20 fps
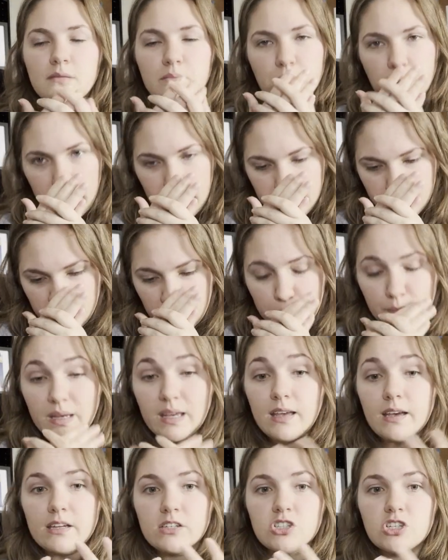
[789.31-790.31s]
but for
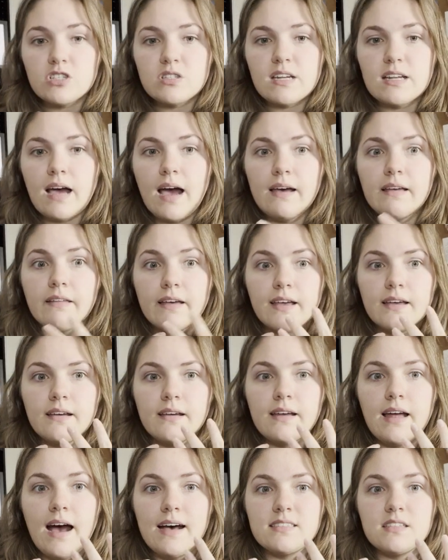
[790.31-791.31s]
me, it just, like,
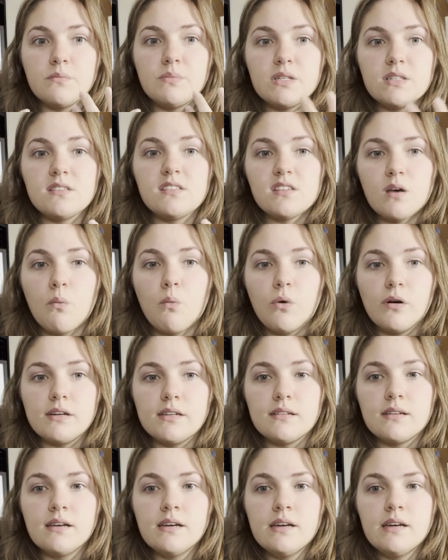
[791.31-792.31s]
it hasn't been
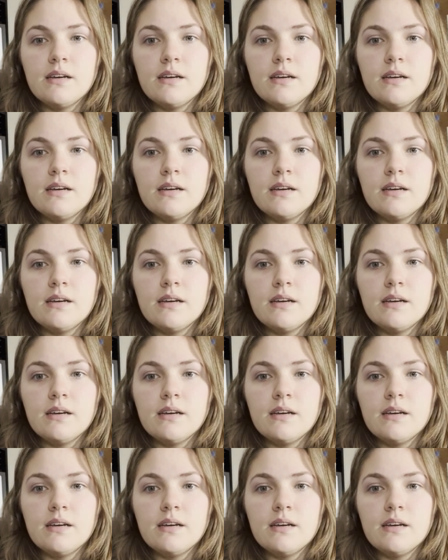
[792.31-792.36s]
someone